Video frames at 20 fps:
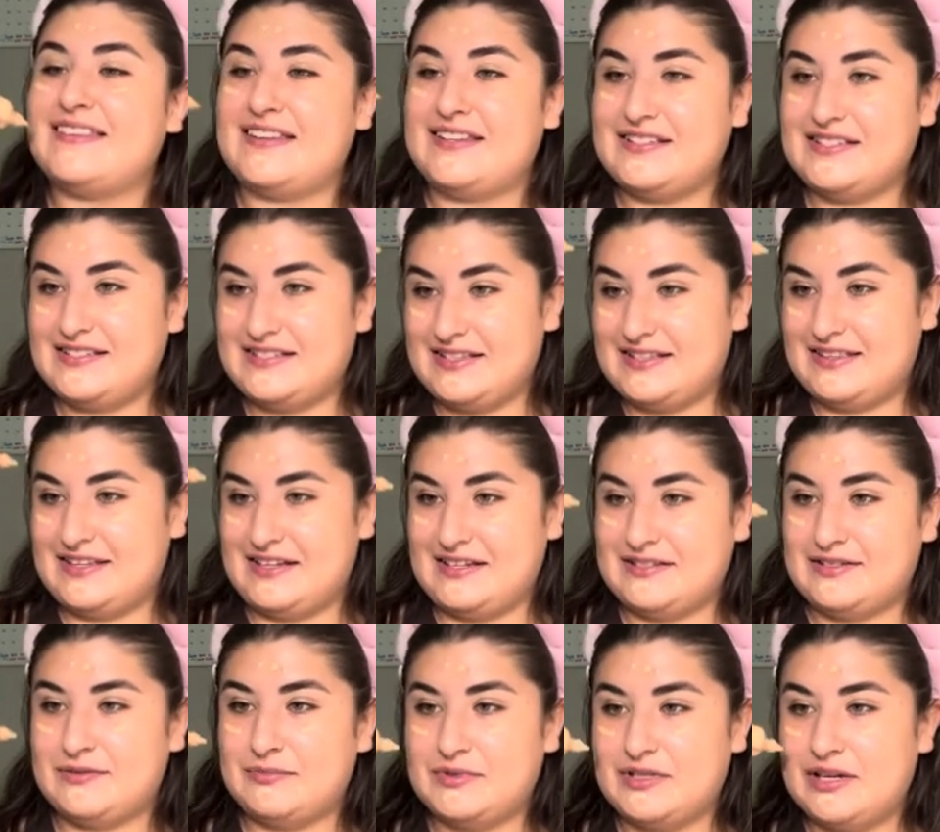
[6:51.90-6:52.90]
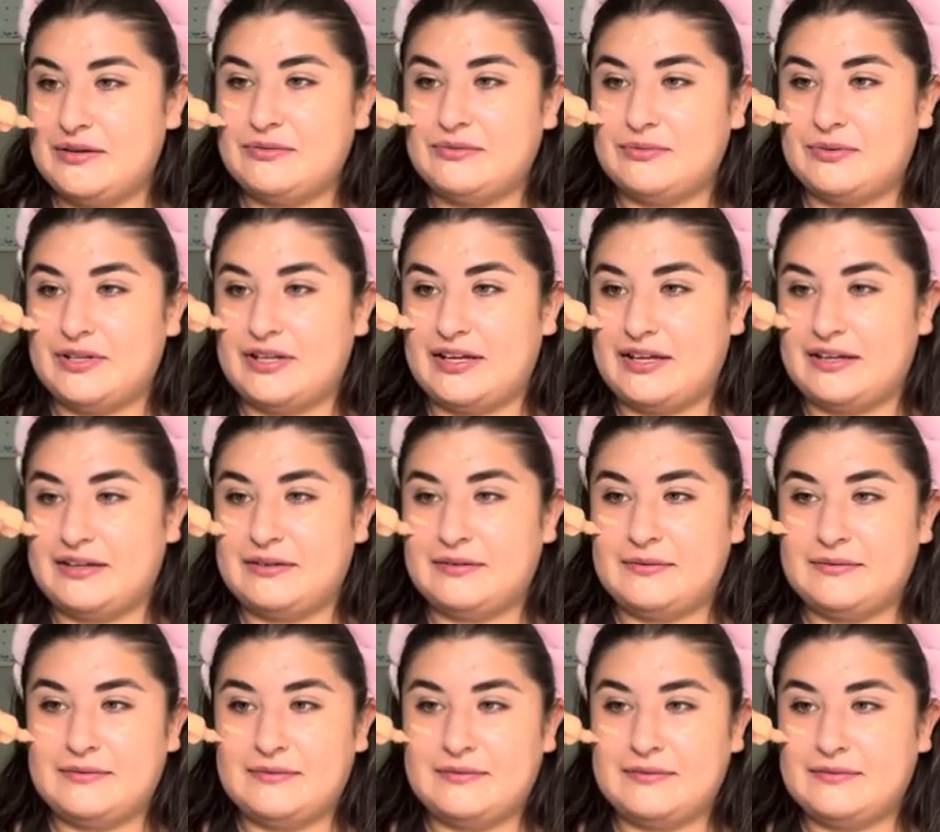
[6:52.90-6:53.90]
this is the thing sometimes with like,
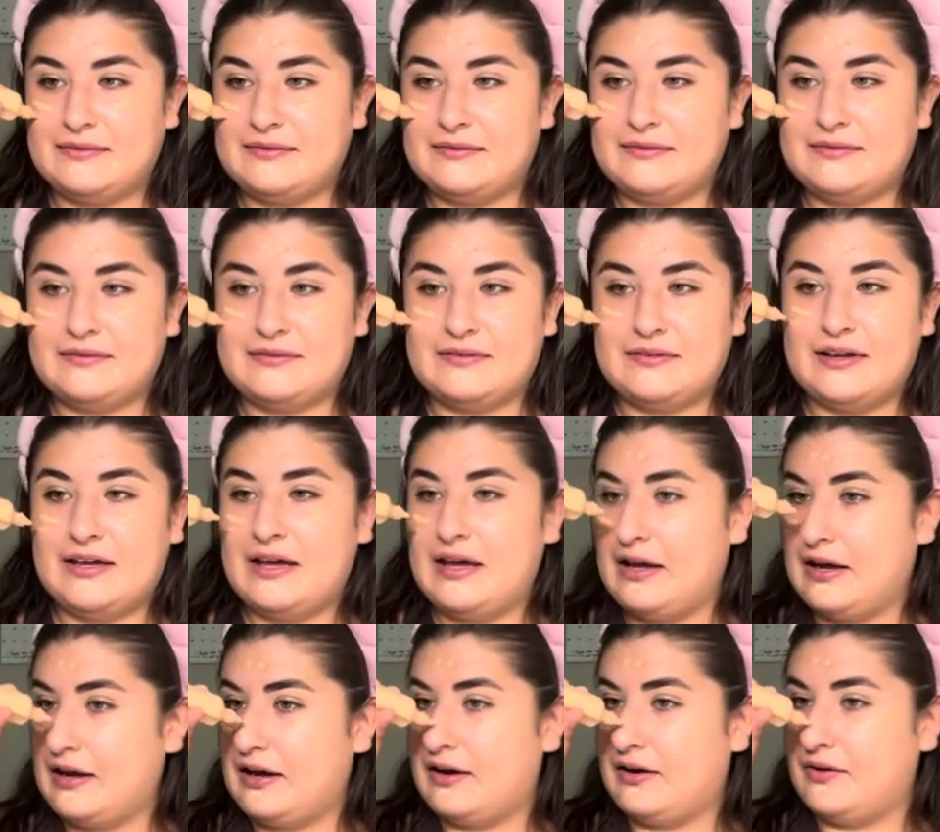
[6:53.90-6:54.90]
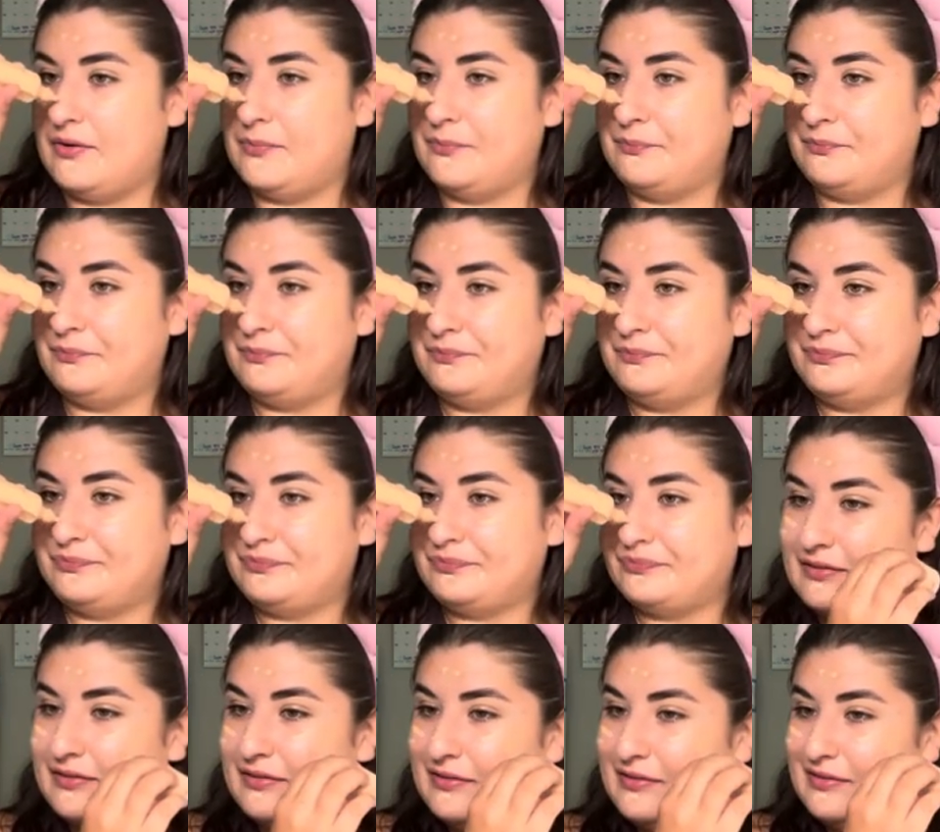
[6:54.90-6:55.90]
um,
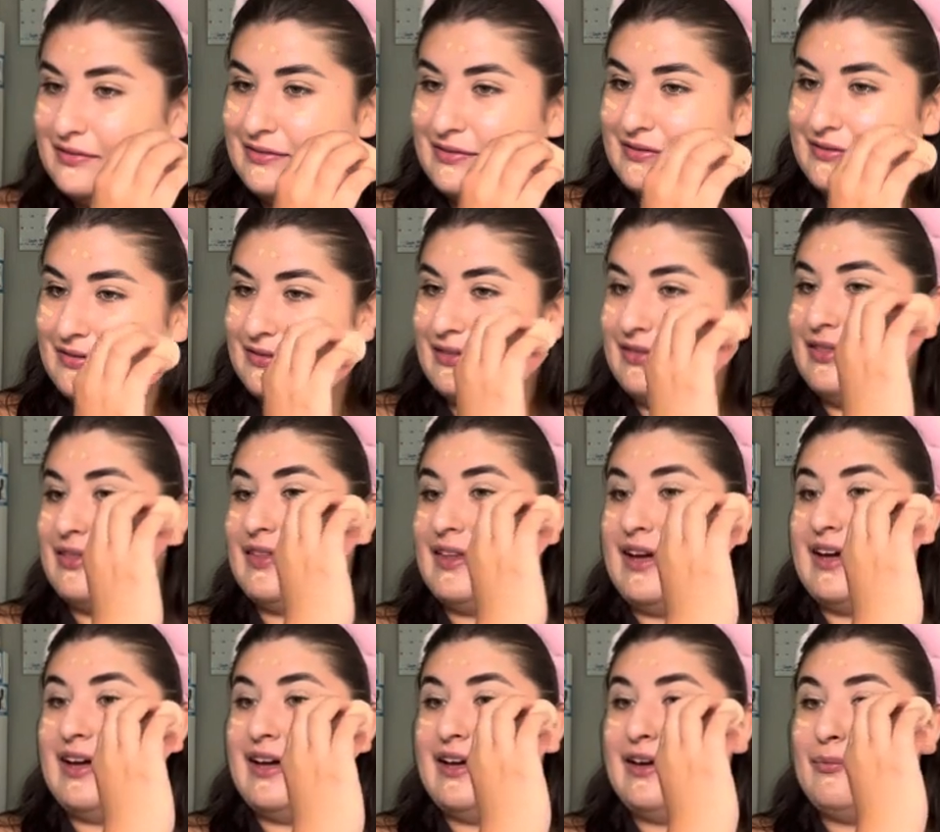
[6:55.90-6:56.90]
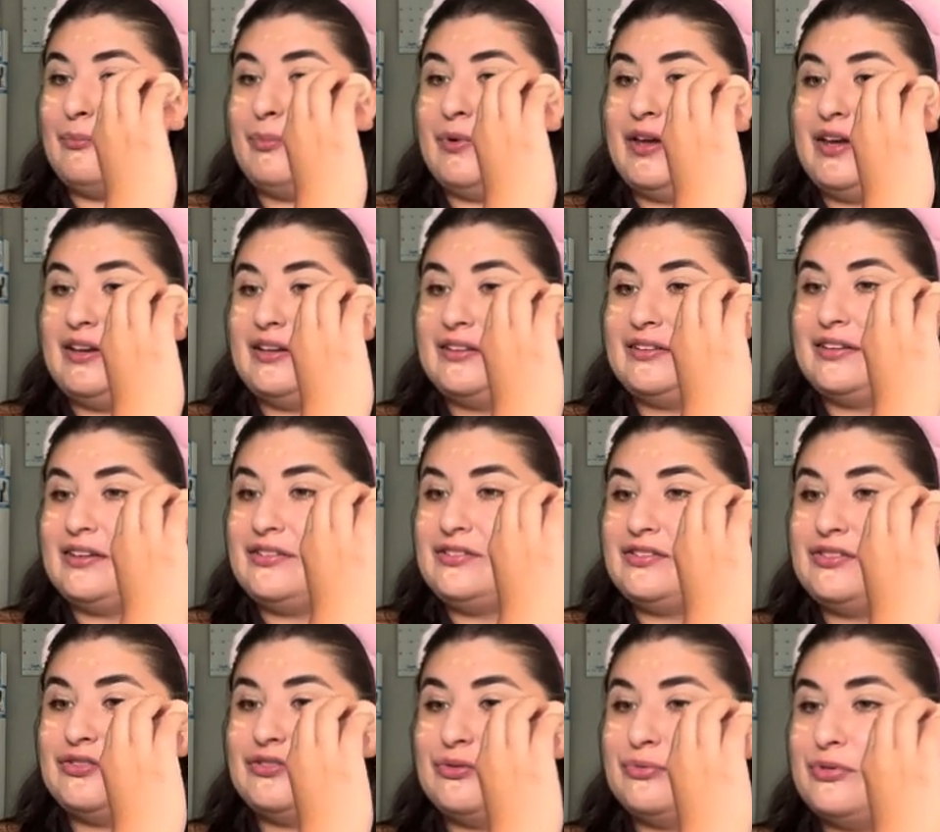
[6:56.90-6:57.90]
not paying
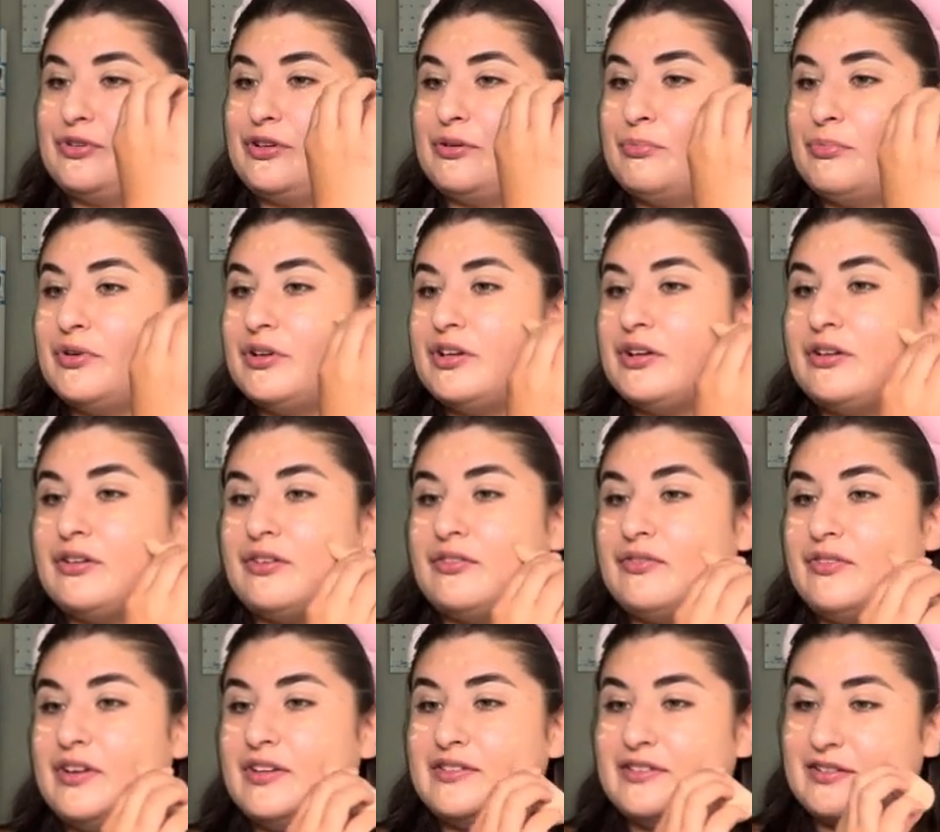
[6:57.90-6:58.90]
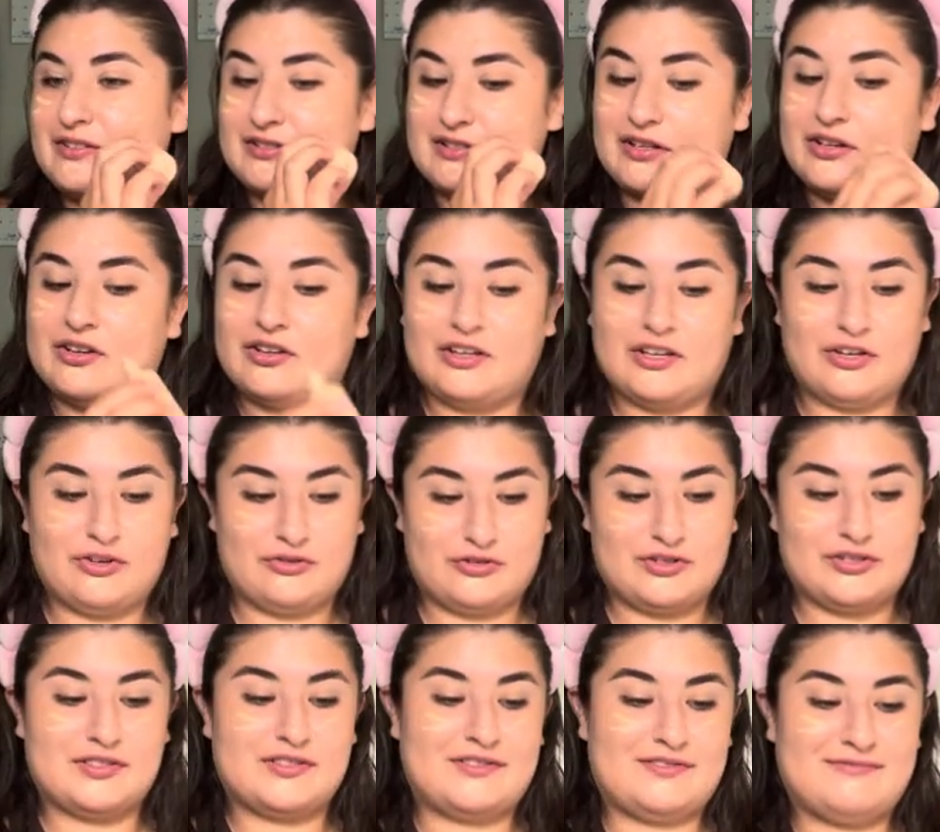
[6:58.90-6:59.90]
attention to what you're putting on your face because clearly you
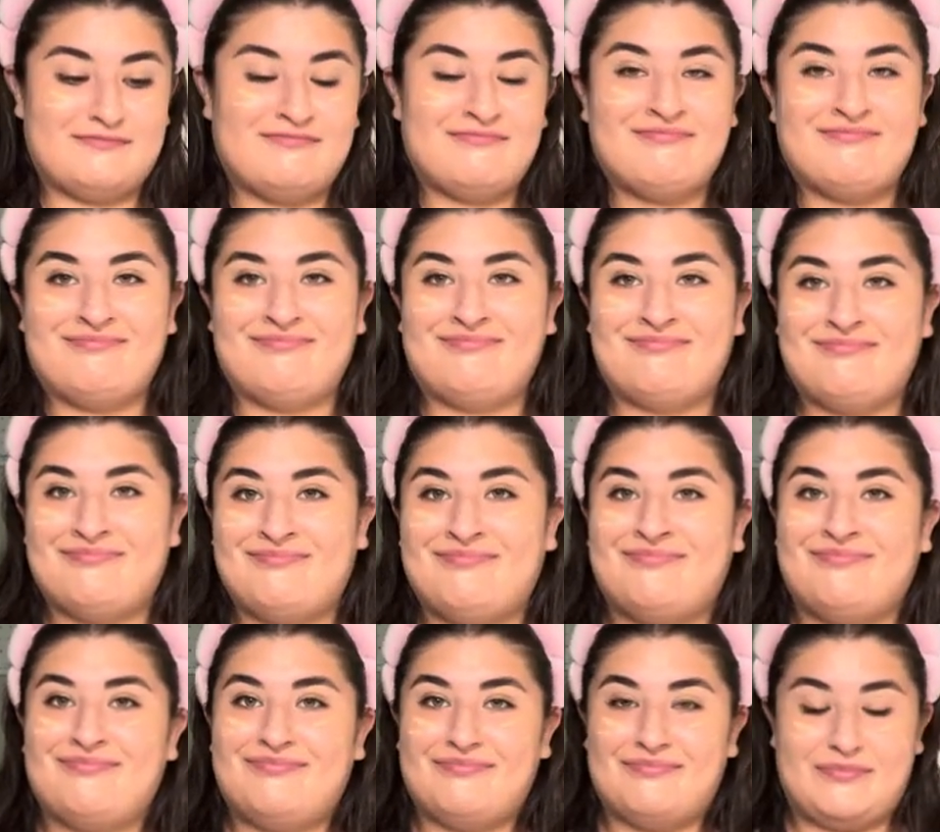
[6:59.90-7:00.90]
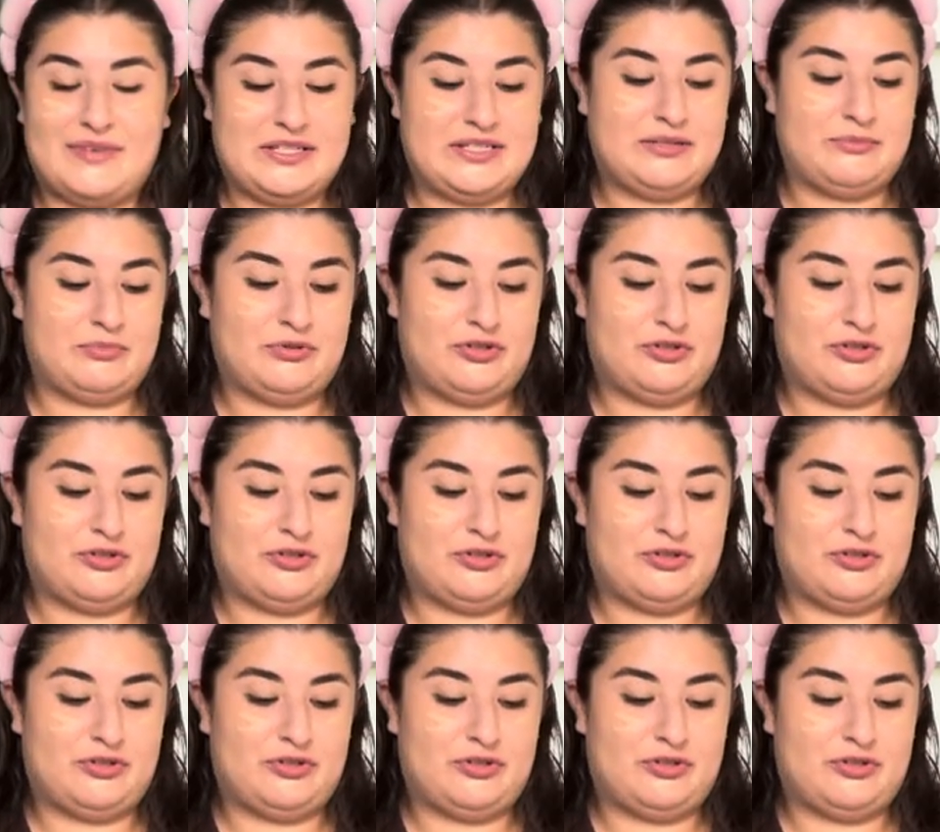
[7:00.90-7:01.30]
just mess up